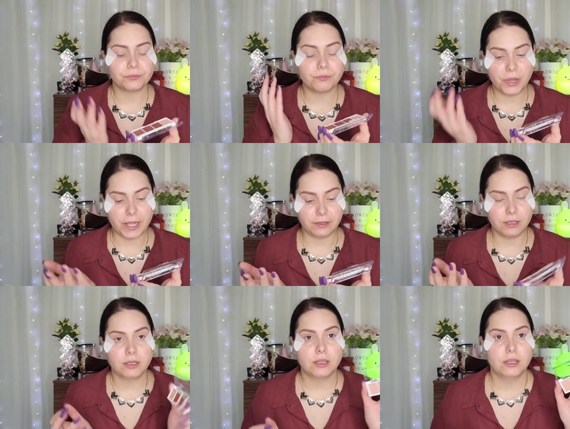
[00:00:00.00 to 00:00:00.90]
but
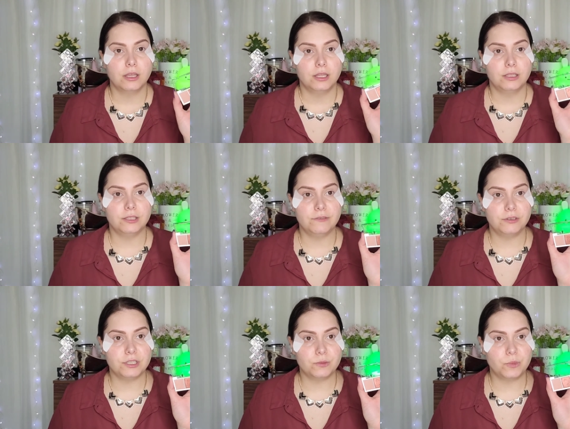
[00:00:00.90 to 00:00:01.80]
the
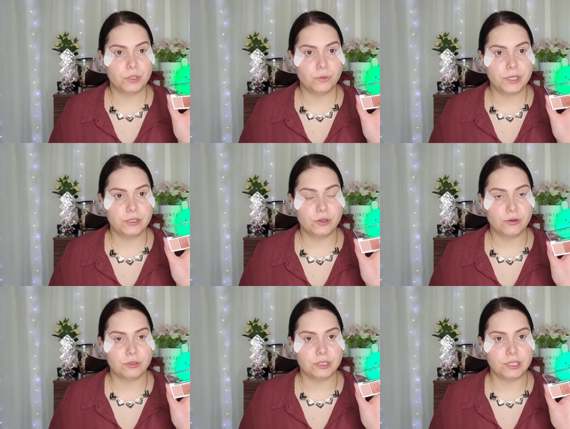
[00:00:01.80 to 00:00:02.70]
differences between
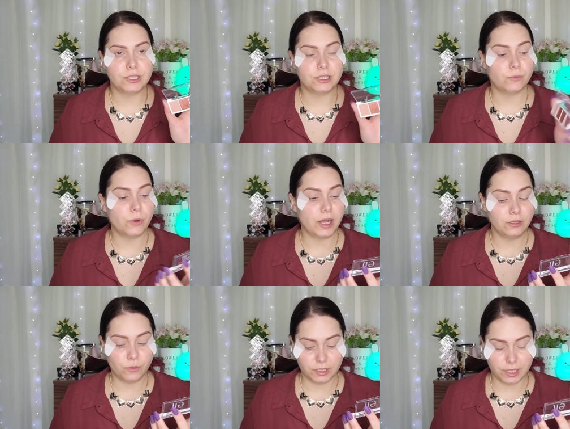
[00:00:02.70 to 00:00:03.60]
this and the
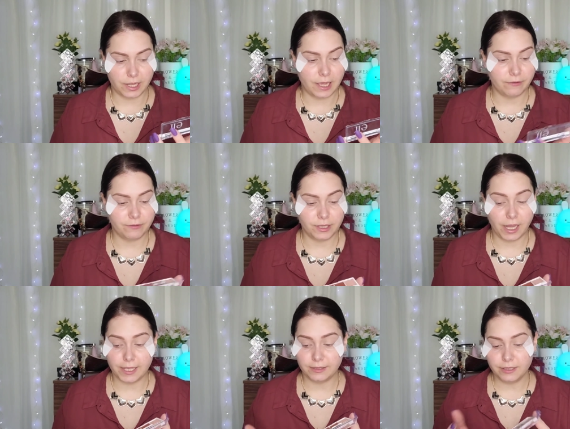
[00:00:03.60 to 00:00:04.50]
other ones I have,
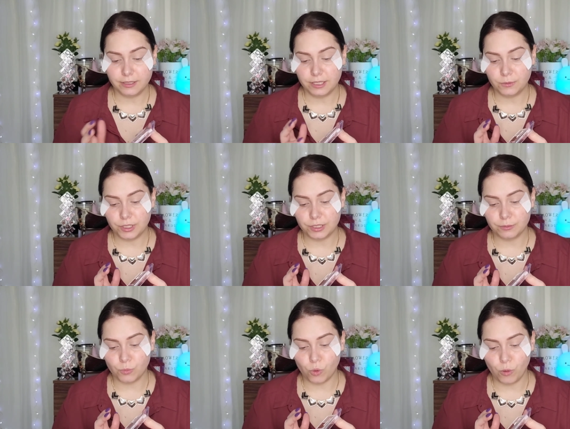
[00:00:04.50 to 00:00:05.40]
I think this one is
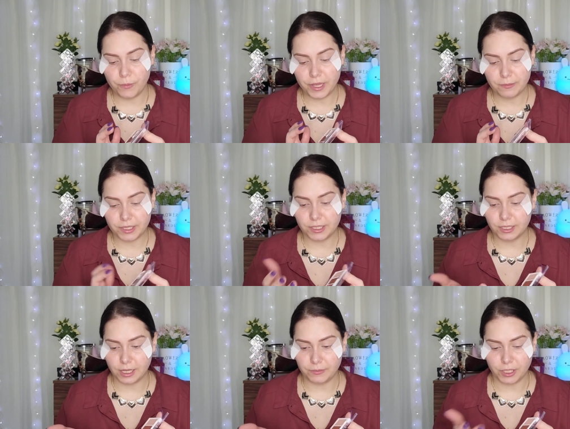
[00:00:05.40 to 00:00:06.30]
more
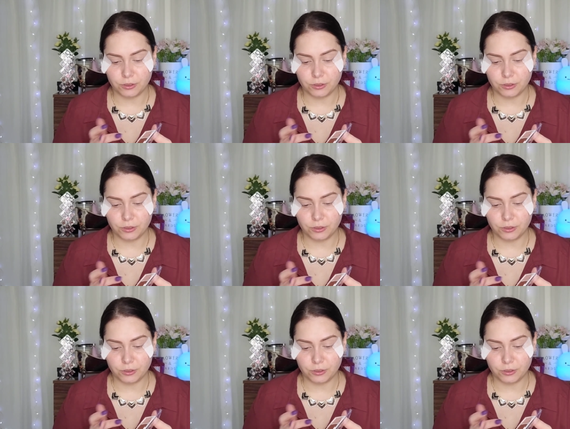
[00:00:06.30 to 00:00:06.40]
pigmented. I'm not